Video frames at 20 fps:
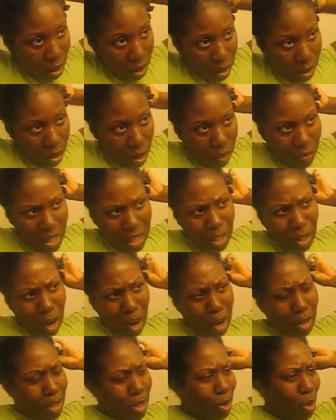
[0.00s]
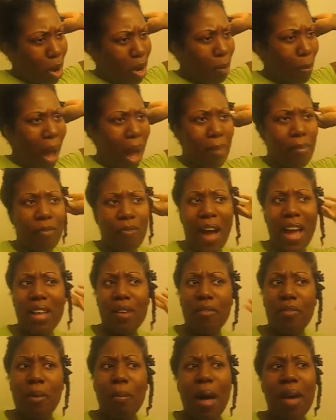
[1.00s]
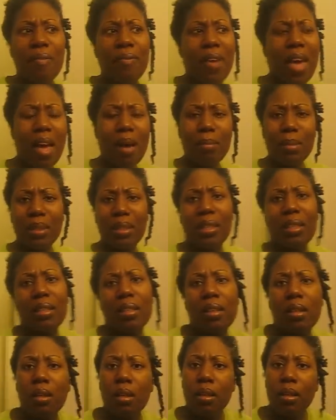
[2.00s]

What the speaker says: You know, these girls are talking about, I'm fighting for my family.